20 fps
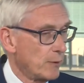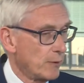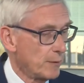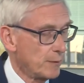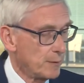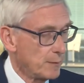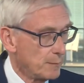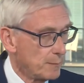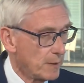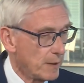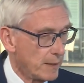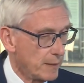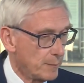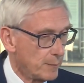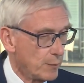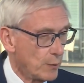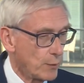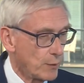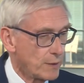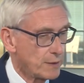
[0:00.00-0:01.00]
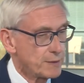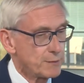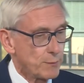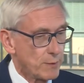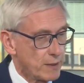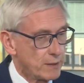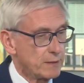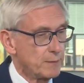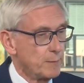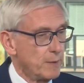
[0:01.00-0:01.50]
where my opponents
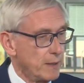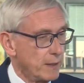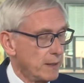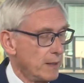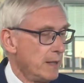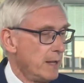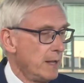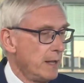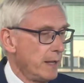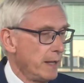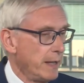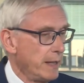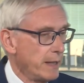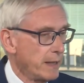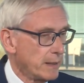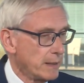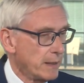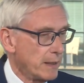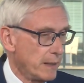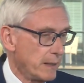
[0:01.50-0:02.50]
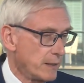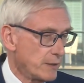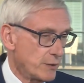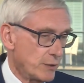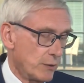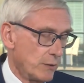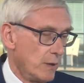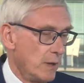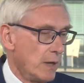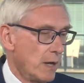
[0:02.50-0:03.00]
want to make hay on that
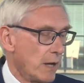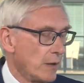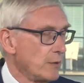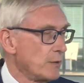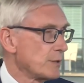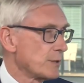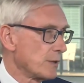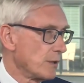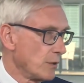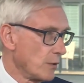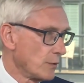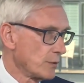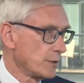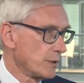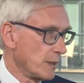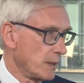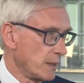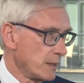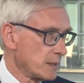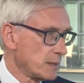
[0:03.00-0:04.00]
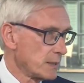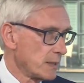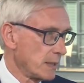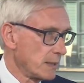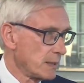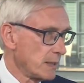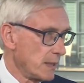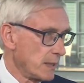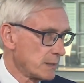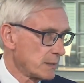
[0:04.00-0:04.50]
issue. I'll use Kenosha
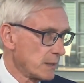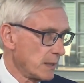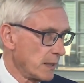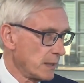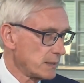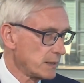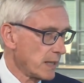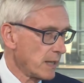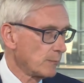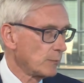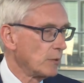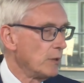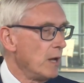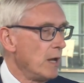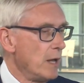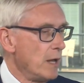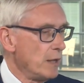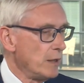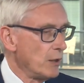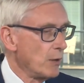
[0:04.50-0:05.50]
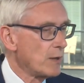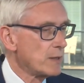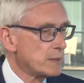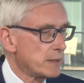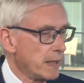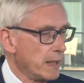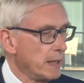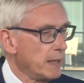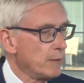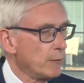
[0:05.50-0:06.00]
as an example. You
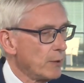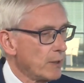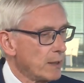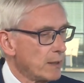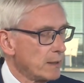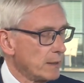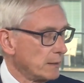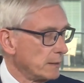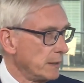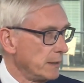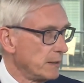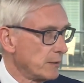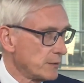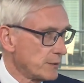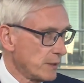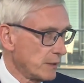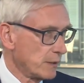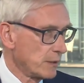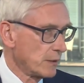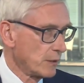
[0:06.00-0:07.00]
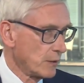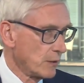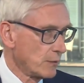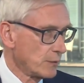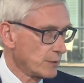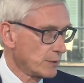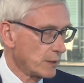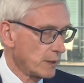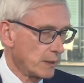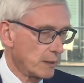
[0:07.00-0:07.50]
ask any one of the leaders in
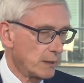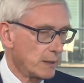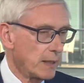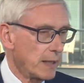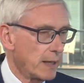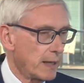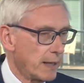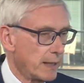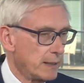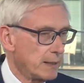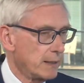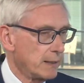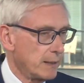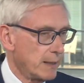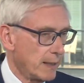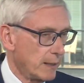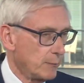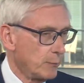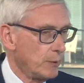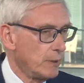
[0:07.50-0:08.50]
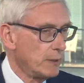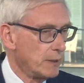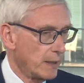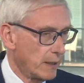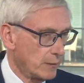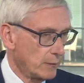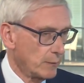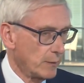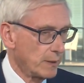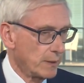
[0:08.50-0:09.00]
Kenosha that we
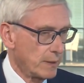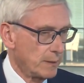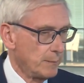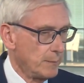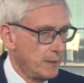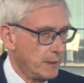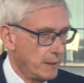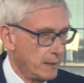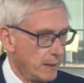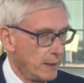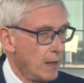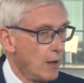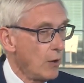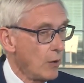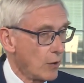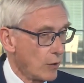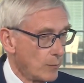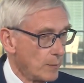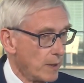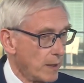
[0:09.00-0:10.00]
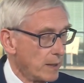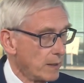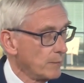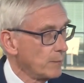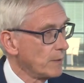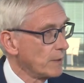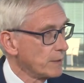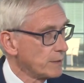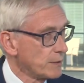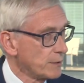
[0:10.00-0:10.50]
dealt with, me or my
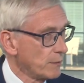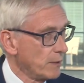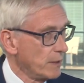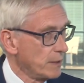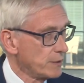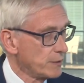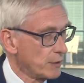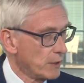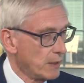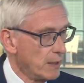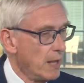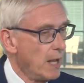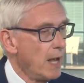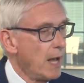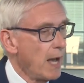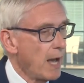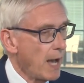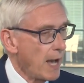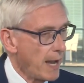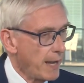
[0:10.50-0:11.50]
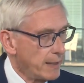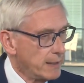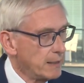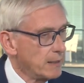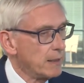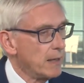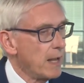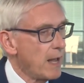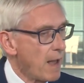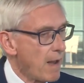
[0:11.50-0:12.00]
administration, I
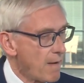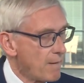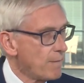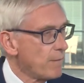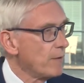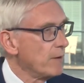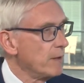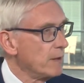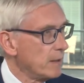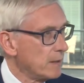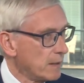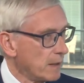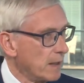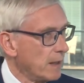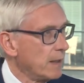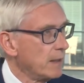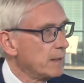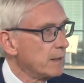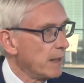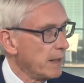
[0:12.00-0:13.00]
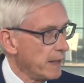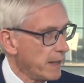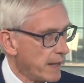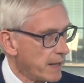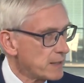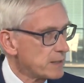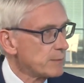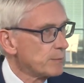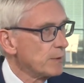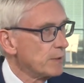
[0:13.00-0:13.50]
did everything they
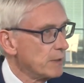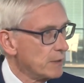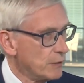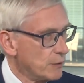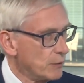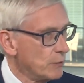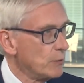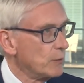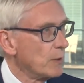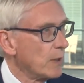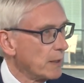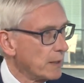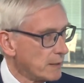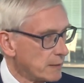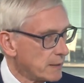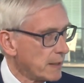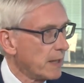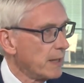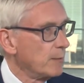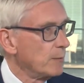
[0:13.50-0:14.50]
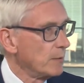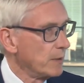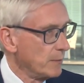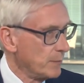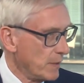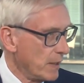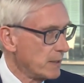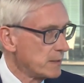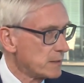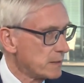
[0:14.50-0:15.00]
asked me to do on a
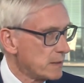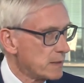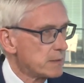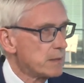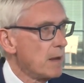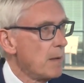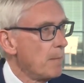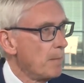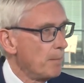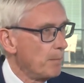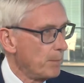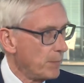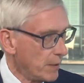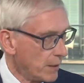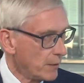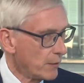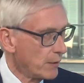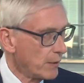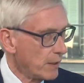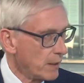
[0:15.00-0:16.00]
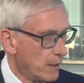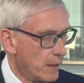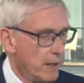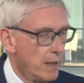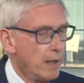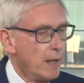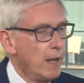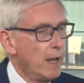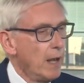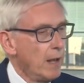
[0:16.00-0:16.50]
timely basis, period.
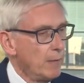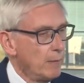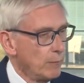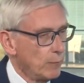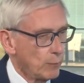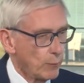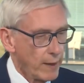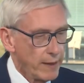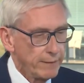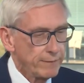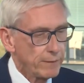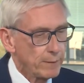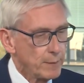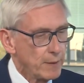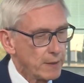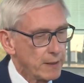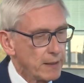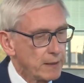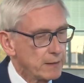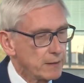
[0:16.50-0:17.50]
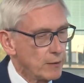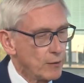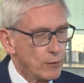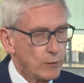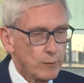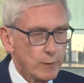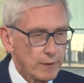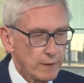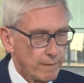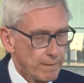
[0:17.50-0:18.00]
Right from the
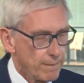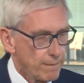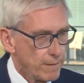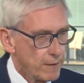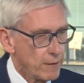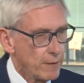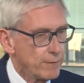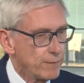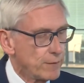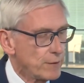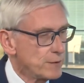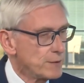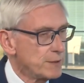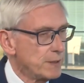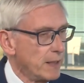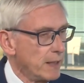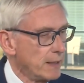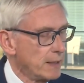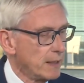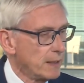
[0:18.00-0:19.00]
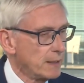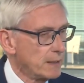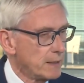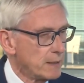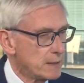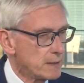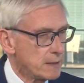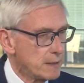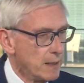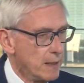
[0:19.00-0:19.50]
get-go, on the very first day that
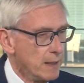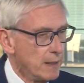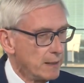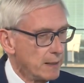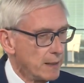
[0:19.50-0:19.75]
this